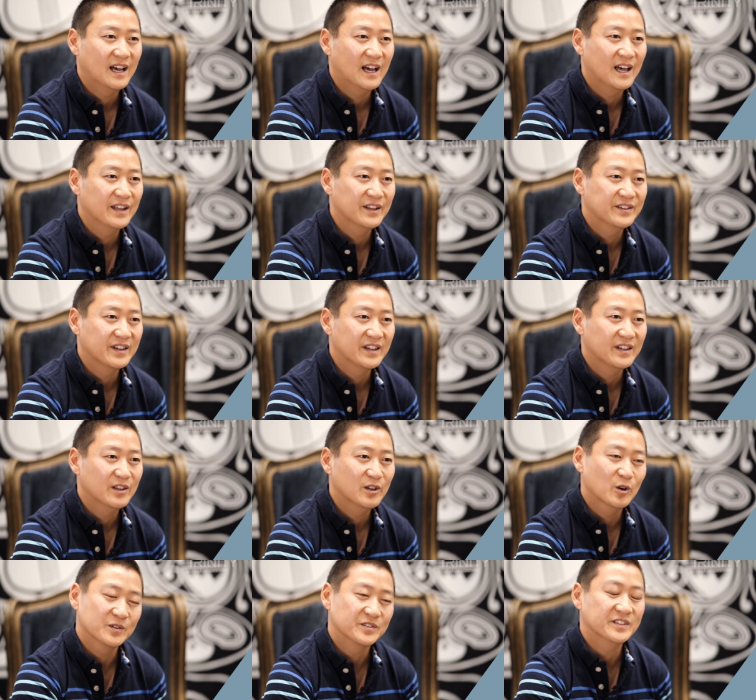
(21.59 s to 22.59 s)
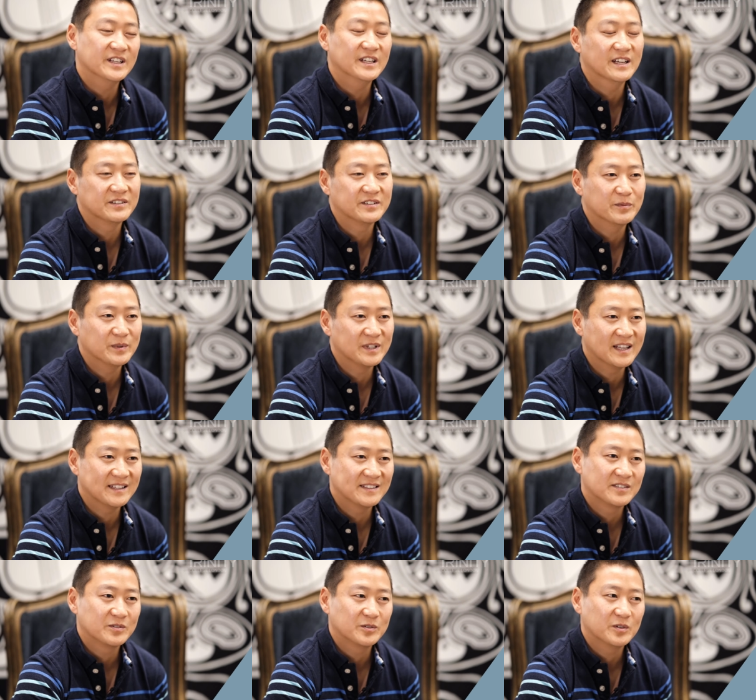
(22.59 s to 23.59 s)
and not see it as something
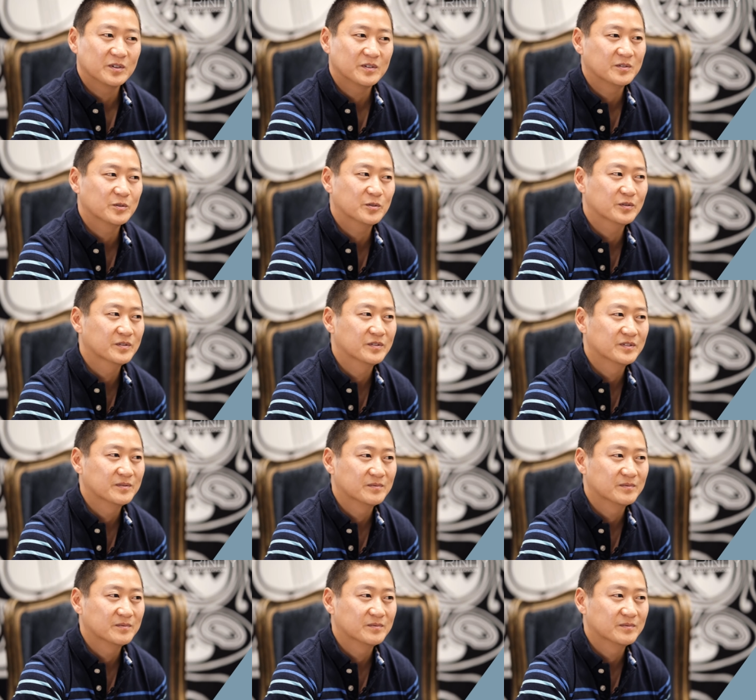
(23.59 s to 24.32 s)
that's sort of